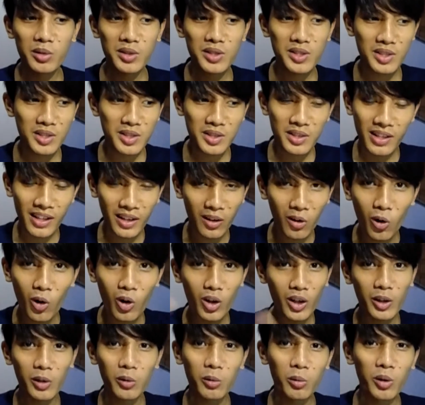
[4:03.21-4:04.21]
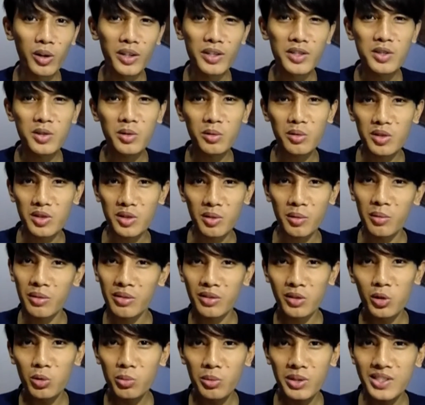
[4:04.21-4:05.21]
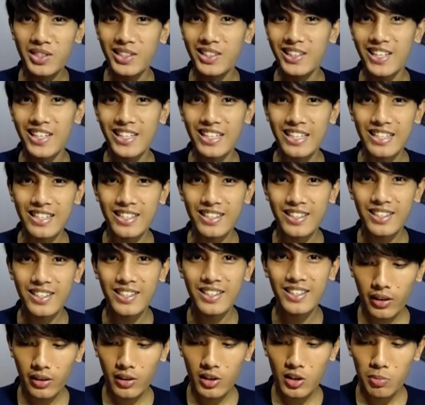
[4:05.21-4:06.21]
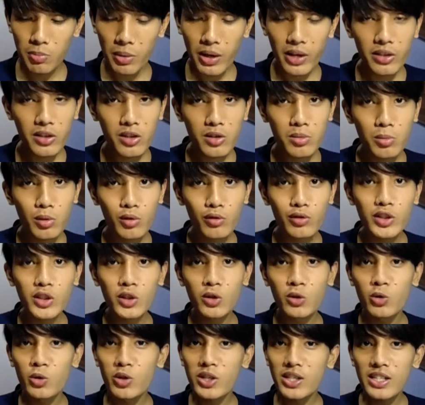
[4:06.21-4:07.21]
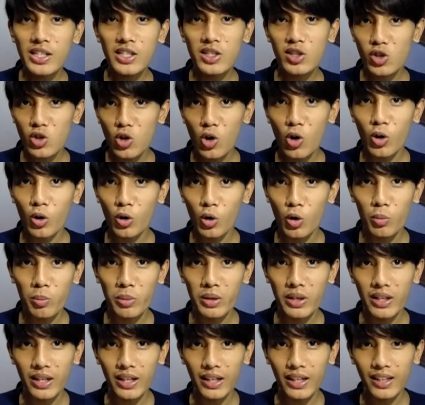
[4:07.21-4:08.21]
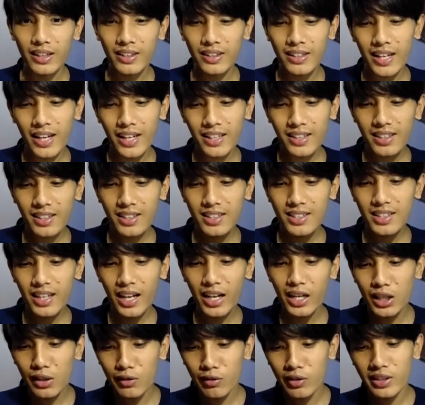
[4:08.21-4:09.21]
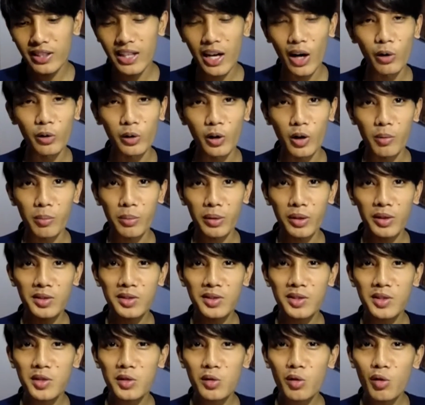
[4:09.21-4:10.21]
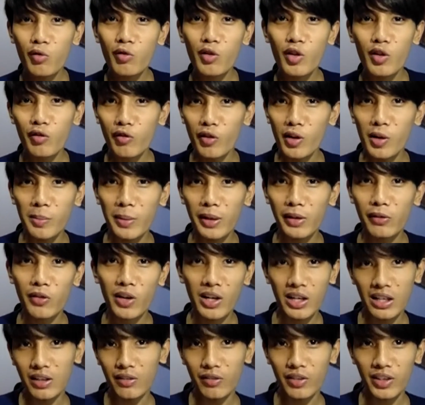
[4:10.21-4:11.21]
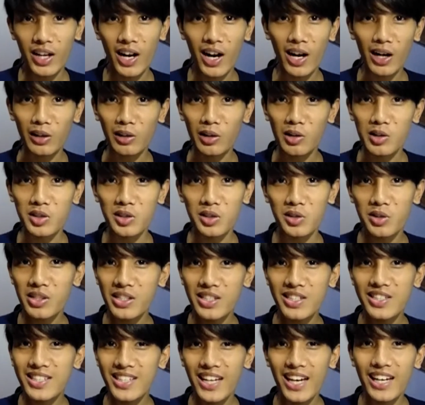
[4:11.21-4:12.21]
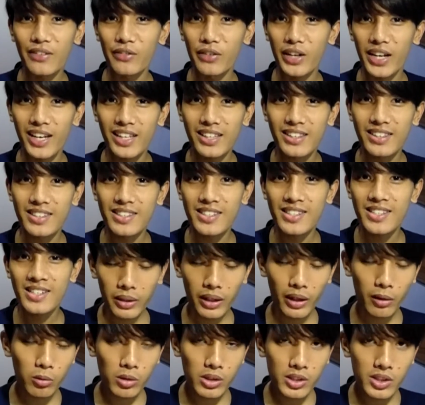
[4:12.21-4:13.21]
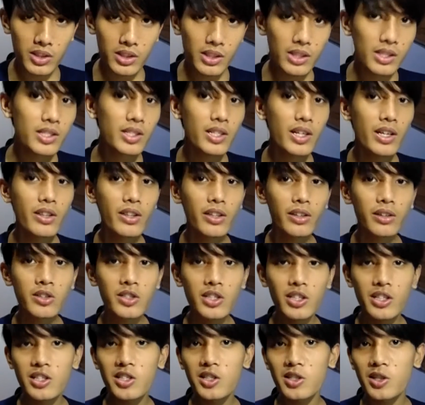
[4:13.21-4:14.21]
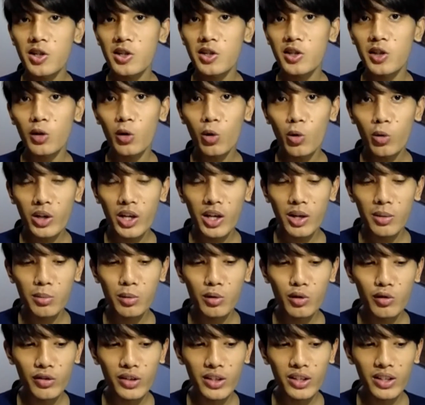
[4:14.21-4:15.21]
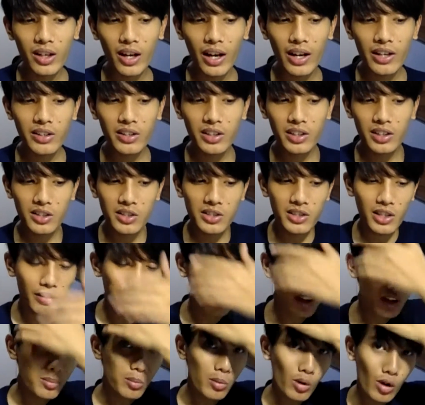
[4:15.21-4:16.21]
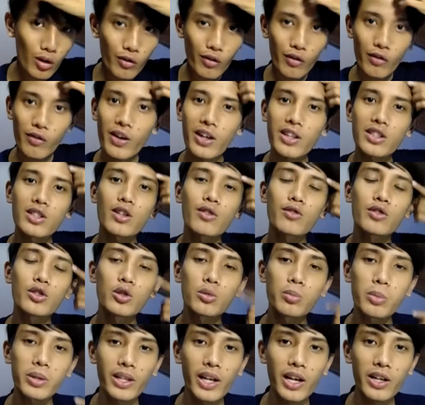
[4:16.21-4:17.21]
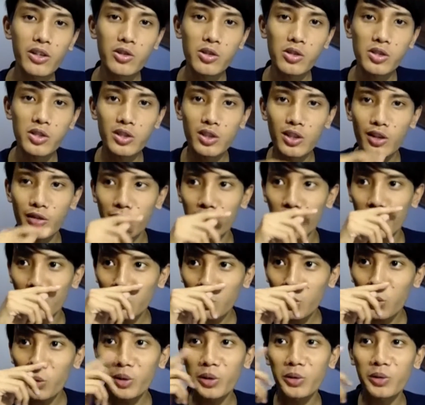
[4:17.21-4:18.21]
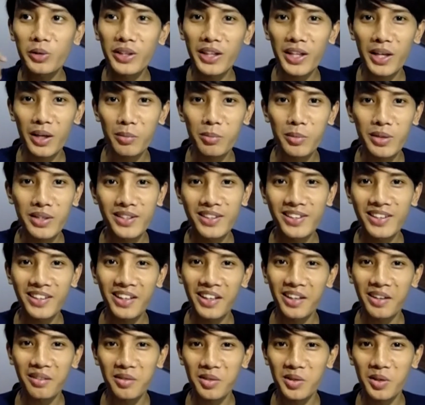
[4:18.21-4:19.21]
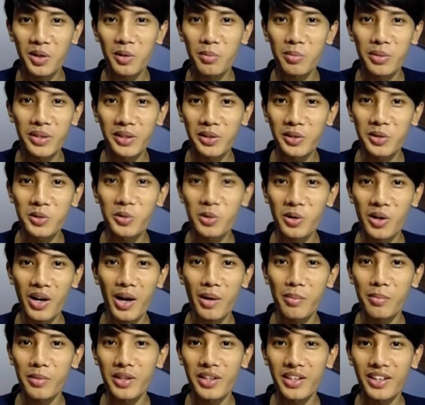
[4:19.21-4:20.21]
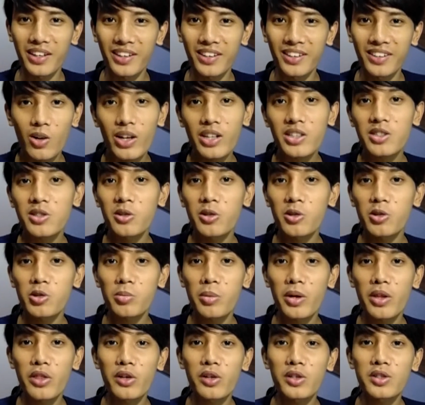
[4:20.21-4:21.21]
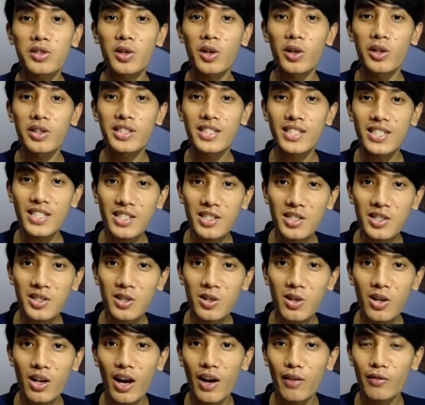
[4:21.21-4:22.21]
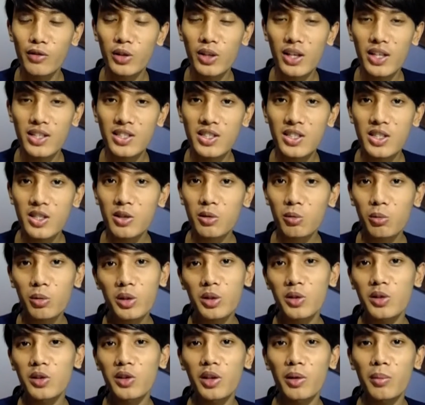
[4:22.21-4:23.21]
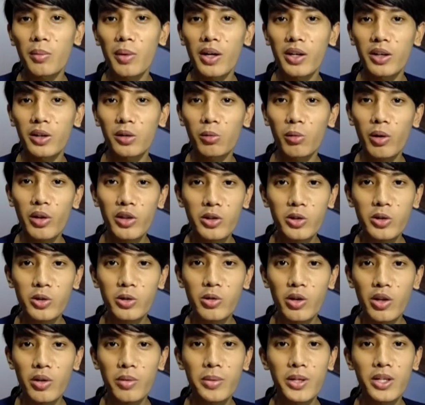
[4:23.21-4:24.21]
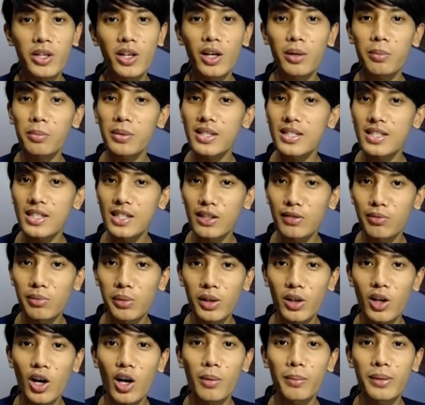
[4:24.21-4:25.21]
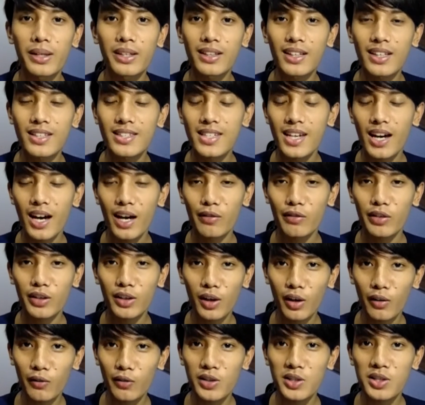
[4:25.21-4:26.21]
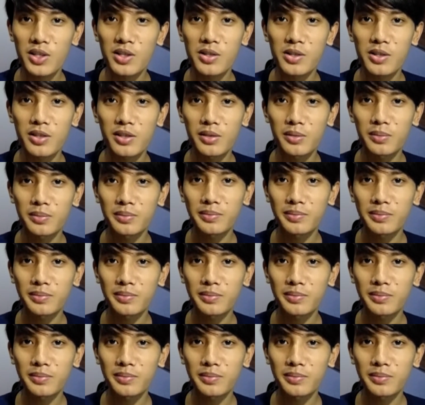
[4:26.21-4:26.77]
was just like all at once, so it was too much to take in. And despite this movie's really strong opening, the ending is kind of a downer because there's no fulfillment for any of the characters. It really just kind of ends. But I will still say that Sinister is an okay movie. I think it's definitely more for fans of supernatural stuff. Don't go into it like me thinking it was going to be a true crime thing. Alright, so those are my thoughts on Sinister. Have you guys seen it? What do you think about it? Whether you agree with me or not, please leave me a comment. Let's have a conversation.